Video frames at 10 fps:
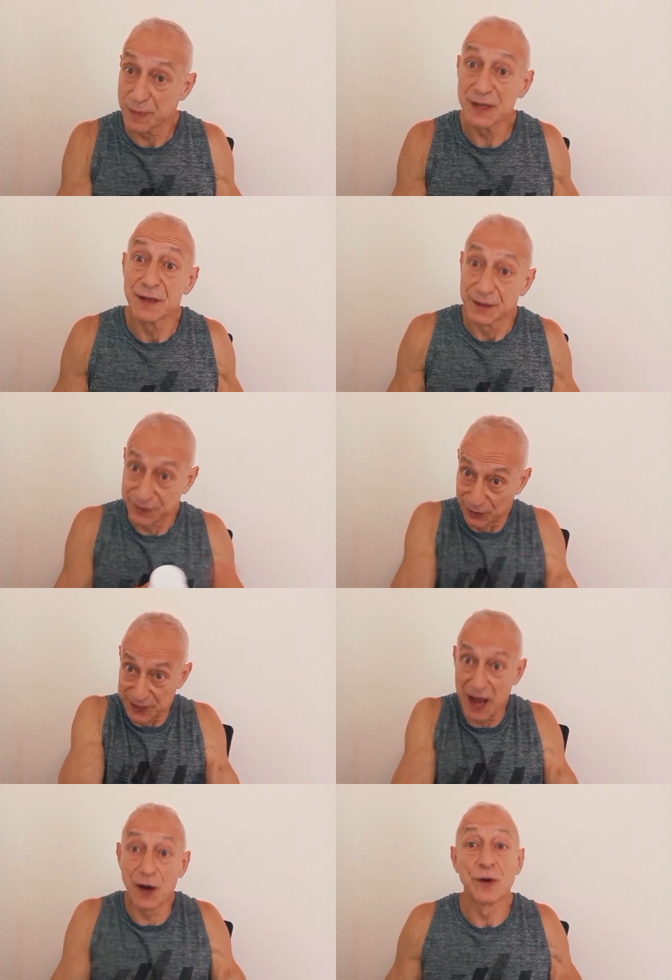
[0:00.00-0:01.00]
me till
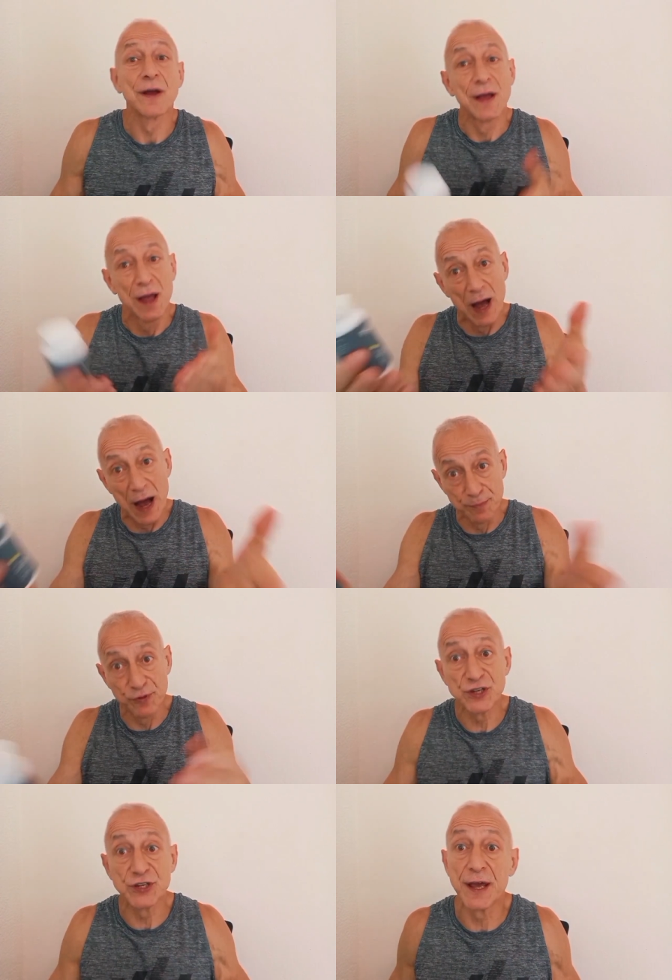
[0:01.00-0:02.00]
now, I
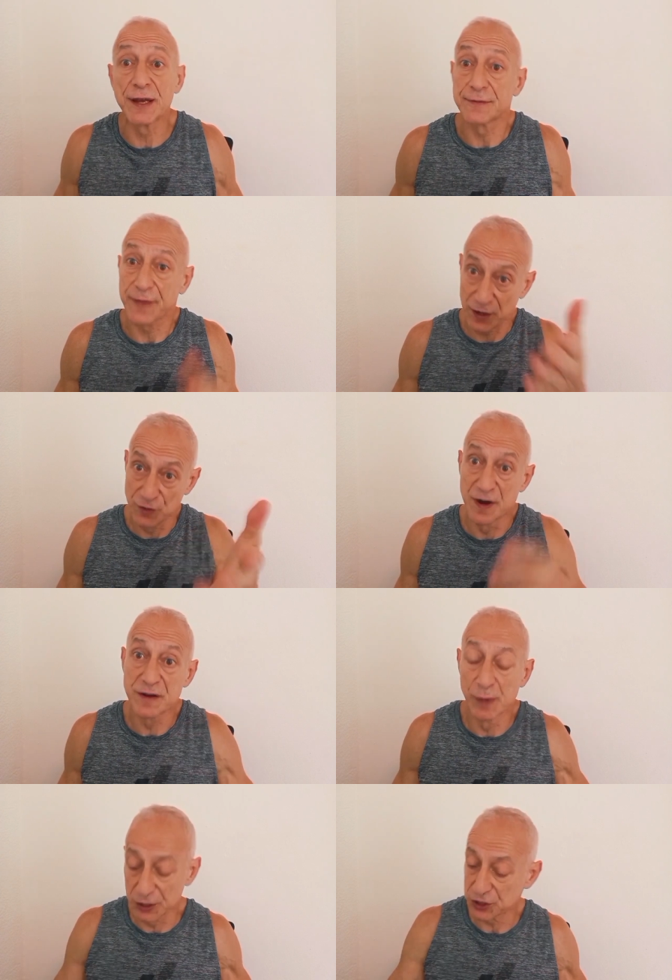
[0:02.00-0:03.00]
appreciate it. Thank you very
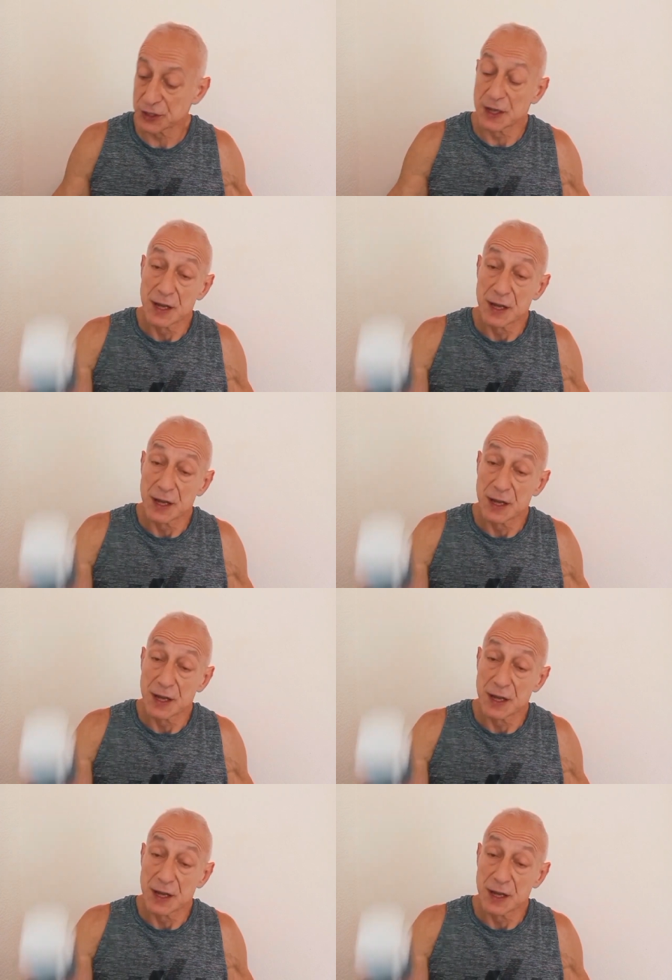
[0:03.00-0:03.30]
much.